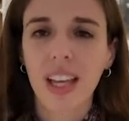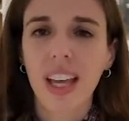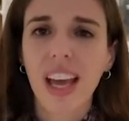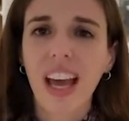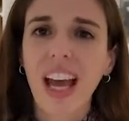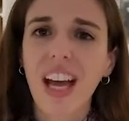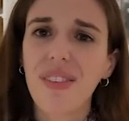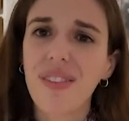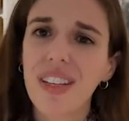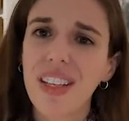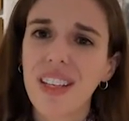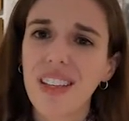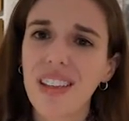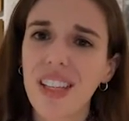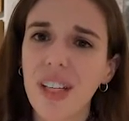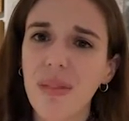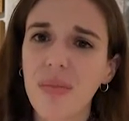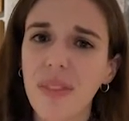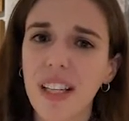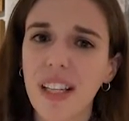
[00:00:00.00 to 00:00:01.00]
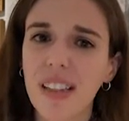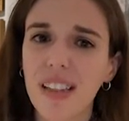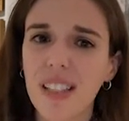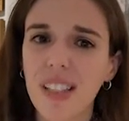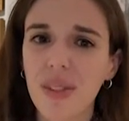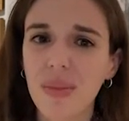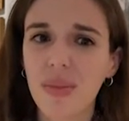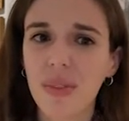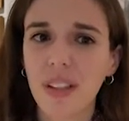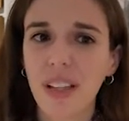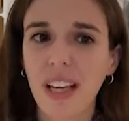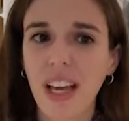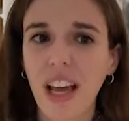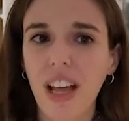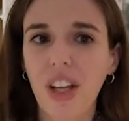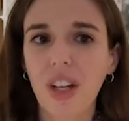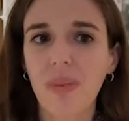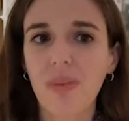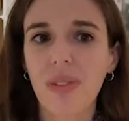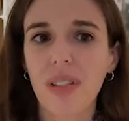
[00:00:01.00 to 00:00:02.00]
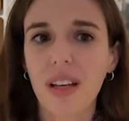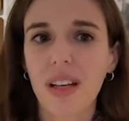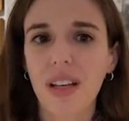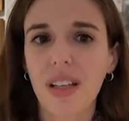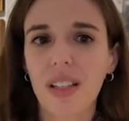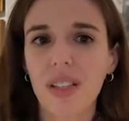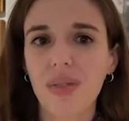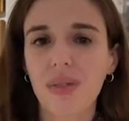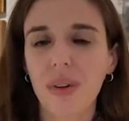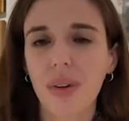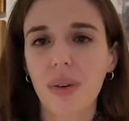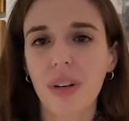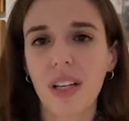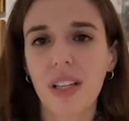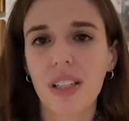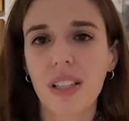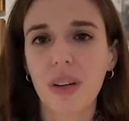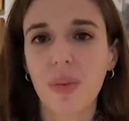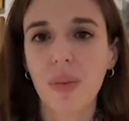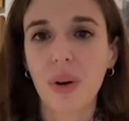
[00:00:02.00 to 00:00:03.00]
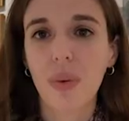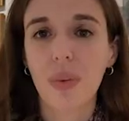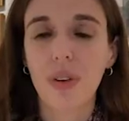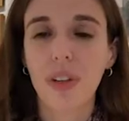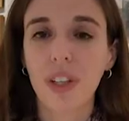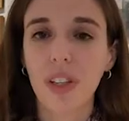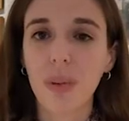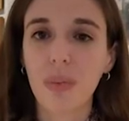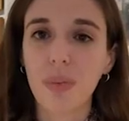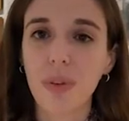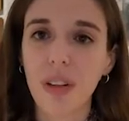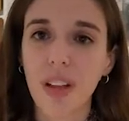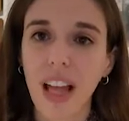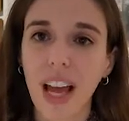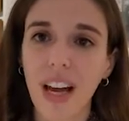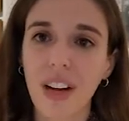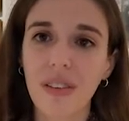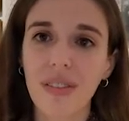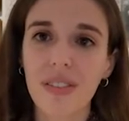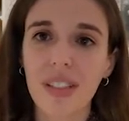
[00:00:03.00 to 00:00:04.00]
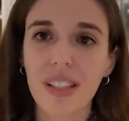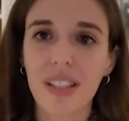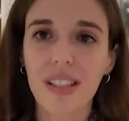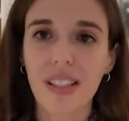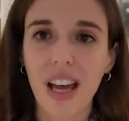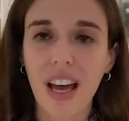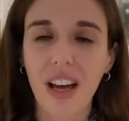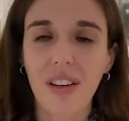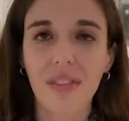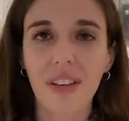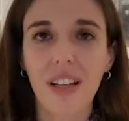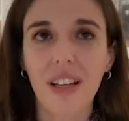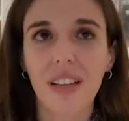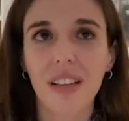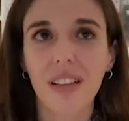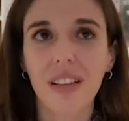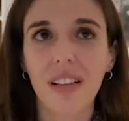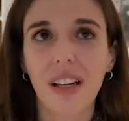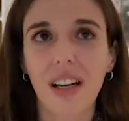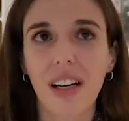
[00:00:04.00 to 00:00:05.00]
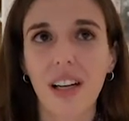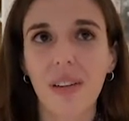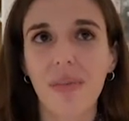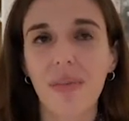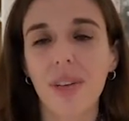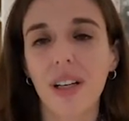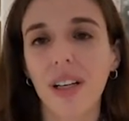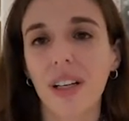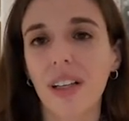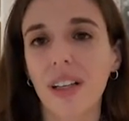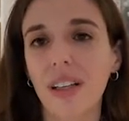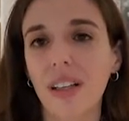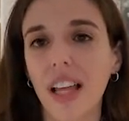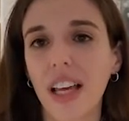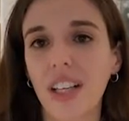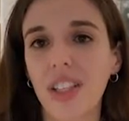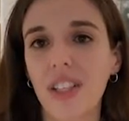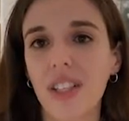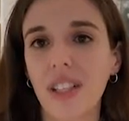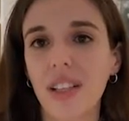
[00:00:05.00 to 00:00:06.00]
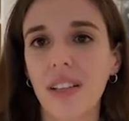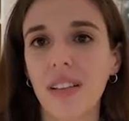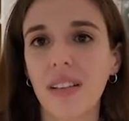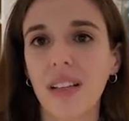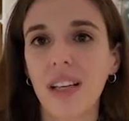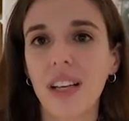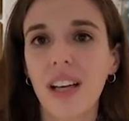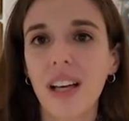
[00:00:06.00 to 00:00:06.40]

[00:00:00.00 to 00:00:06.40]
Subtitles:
Having a theme like this really helps us focus on what we're going to pull out, since having a collection